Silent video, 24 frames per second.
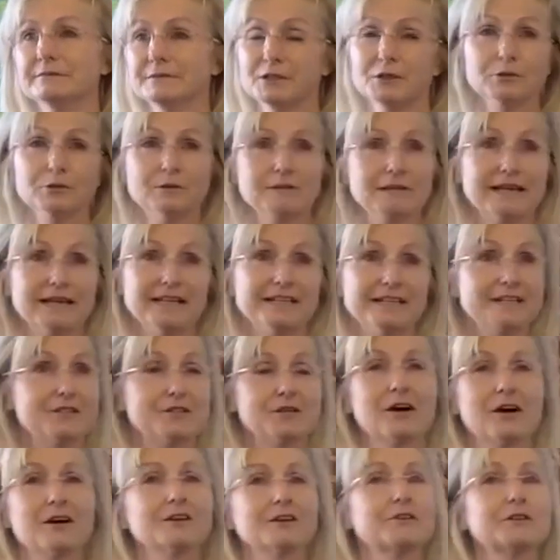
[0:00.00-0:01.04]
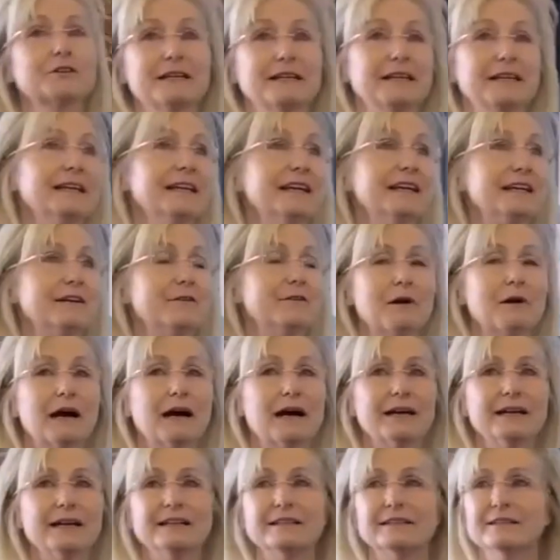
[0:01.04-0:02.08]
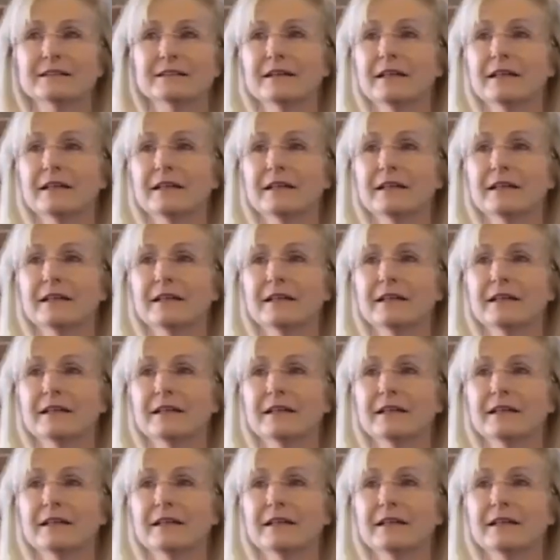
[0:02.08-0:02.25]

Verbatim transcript: who led Dr. King, right?